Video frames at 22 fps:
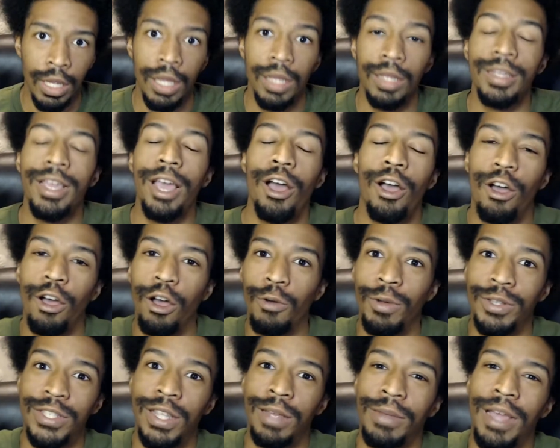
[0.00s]
Yo,
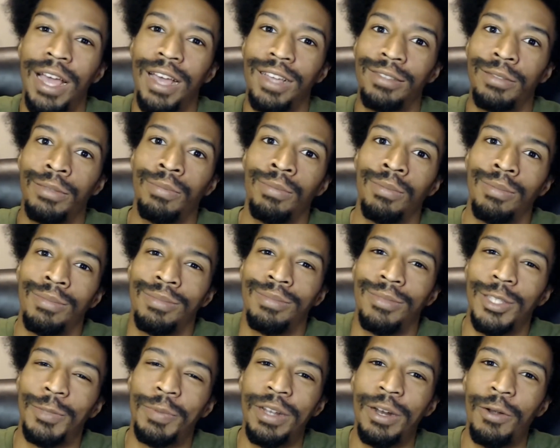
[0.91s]
what's up, guys?
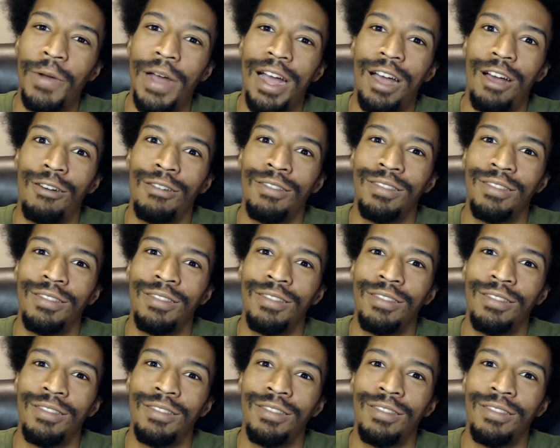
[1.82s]
It's been a while.